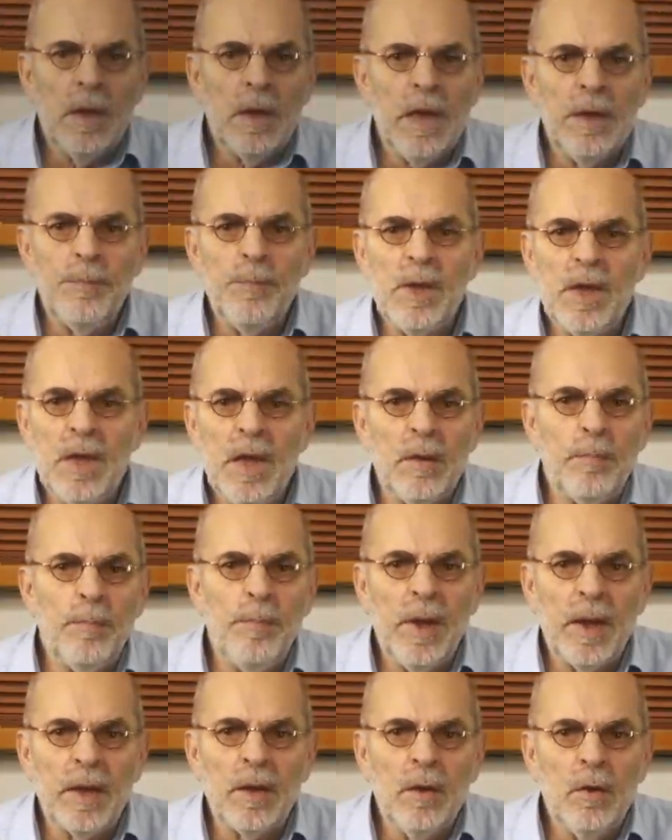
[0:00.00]
Let me get
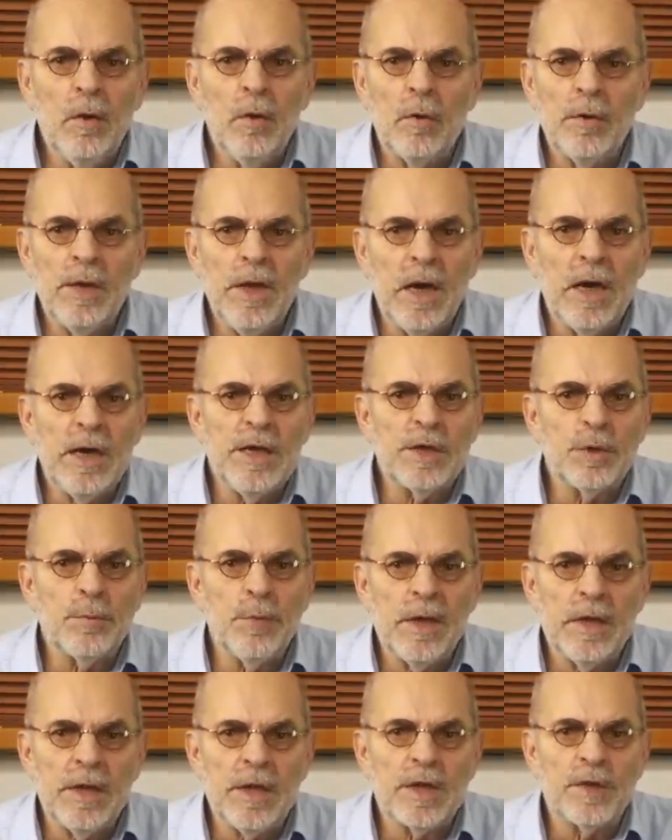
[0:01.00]
back on the
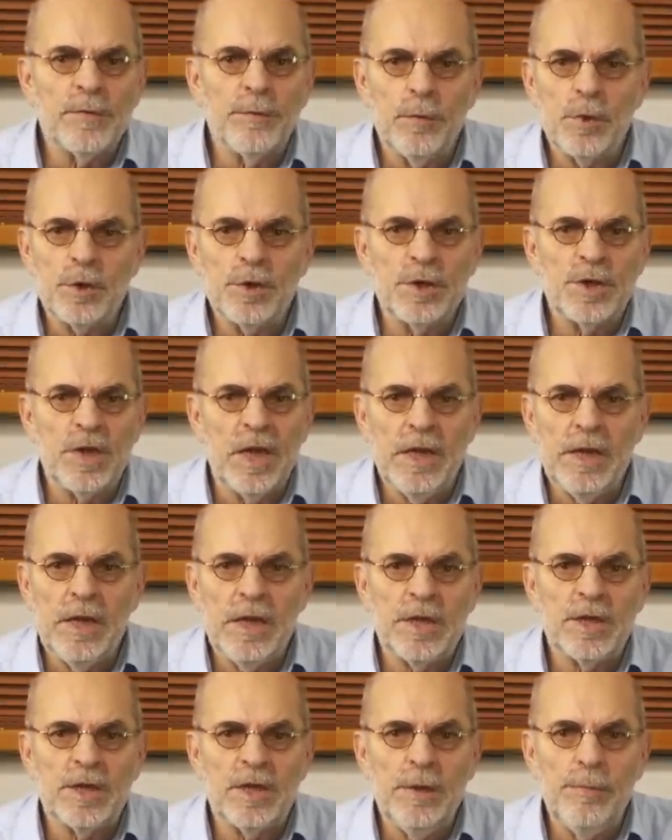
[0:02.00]
I2S versus
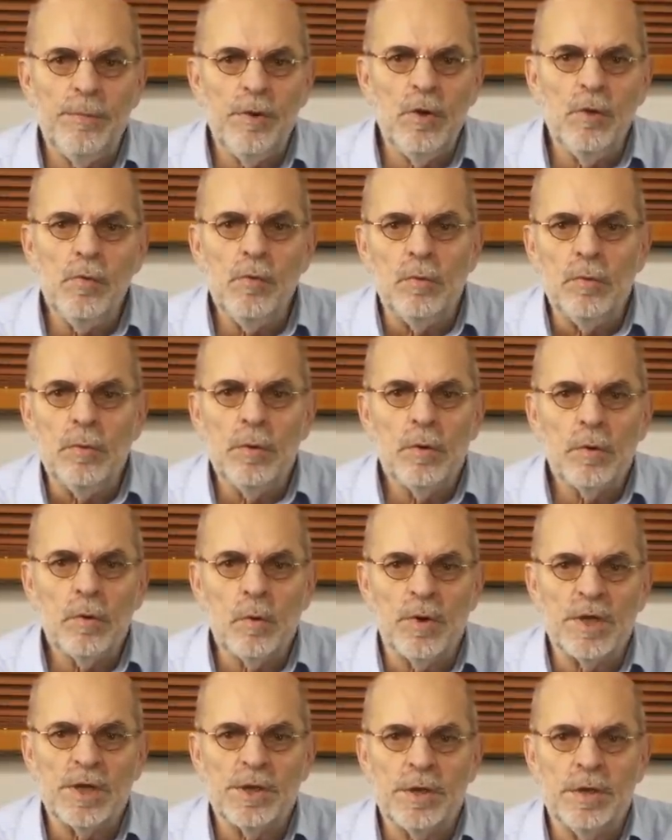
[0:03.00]
AES EBU
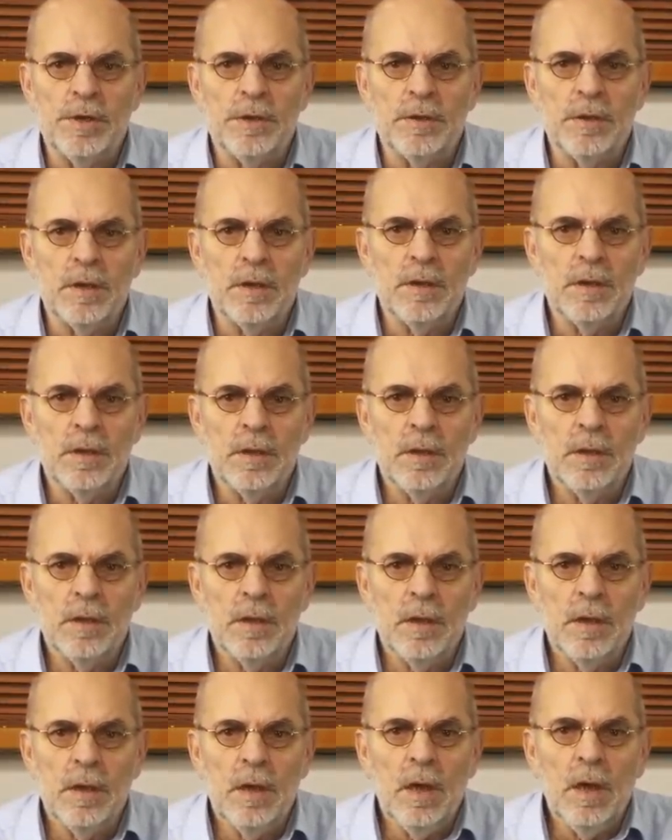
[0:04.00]
question.
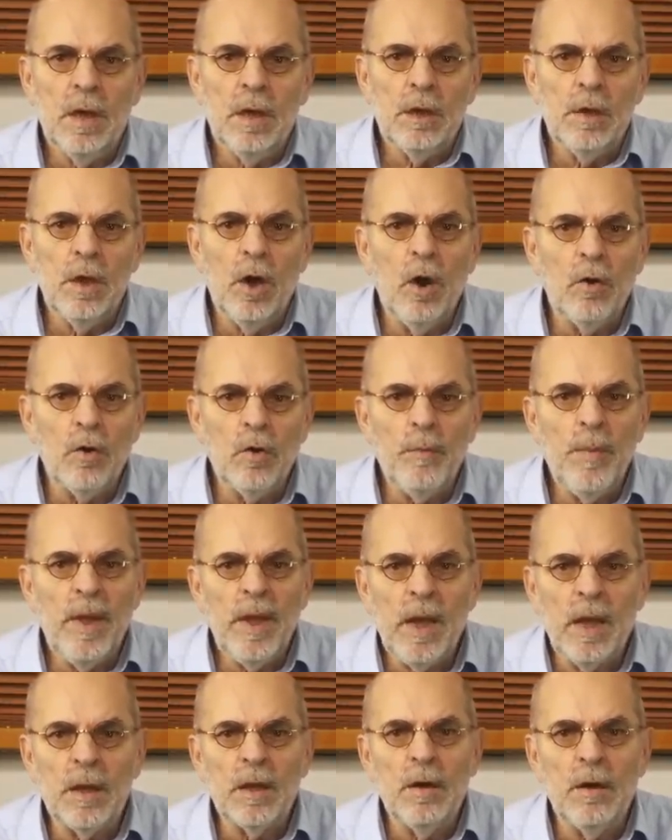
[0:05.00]
The Holo
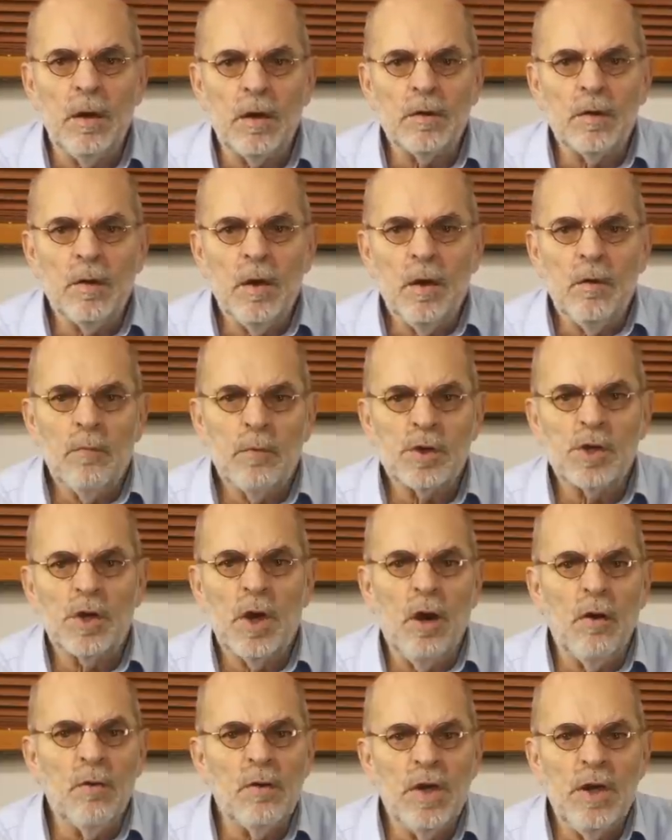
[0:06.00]
May I got was
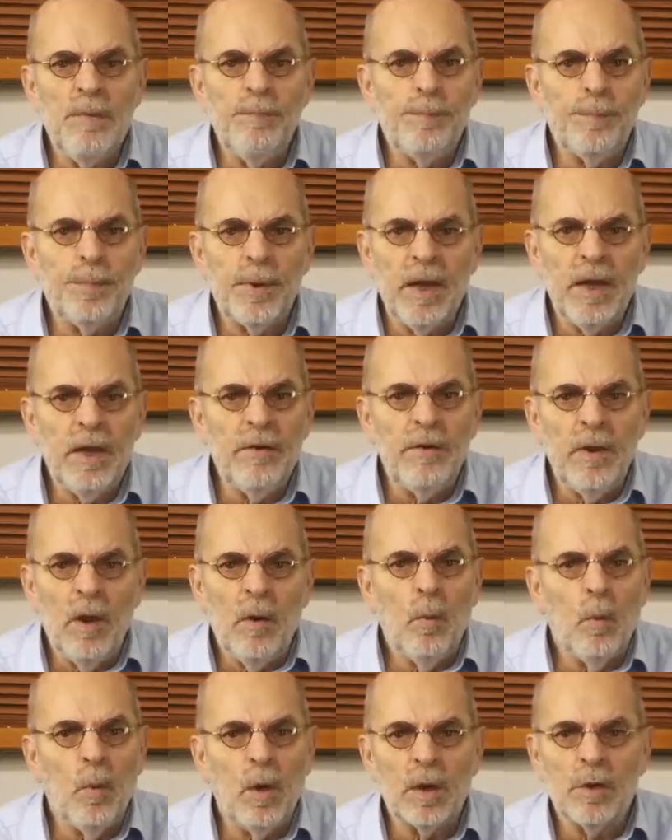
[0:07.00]
only played
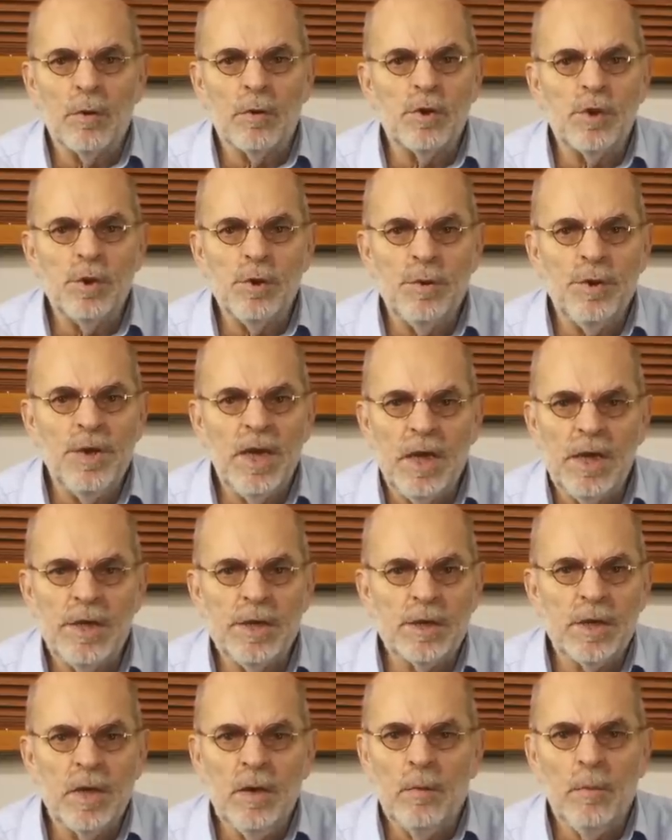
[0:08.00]
one or two
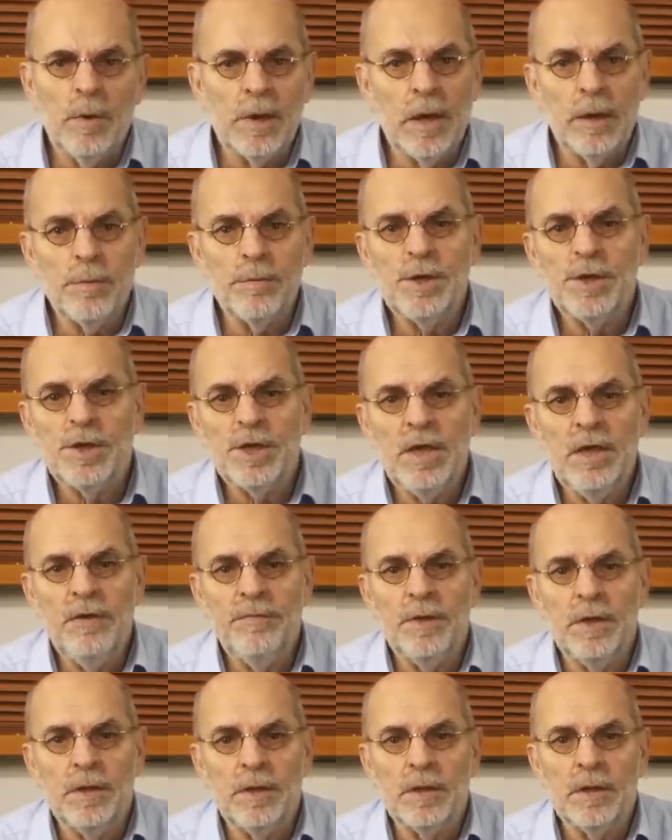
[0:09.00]
days when I
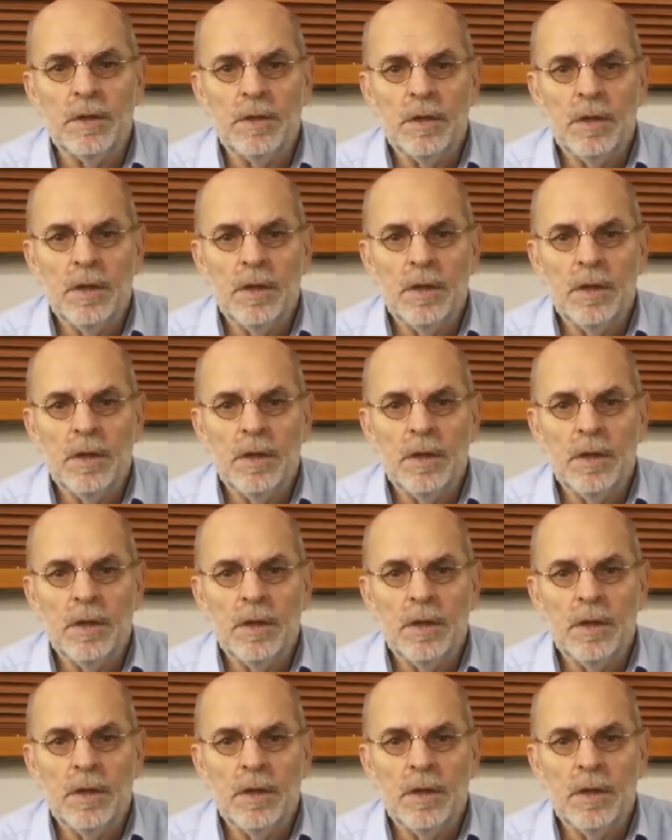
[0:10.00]
received it.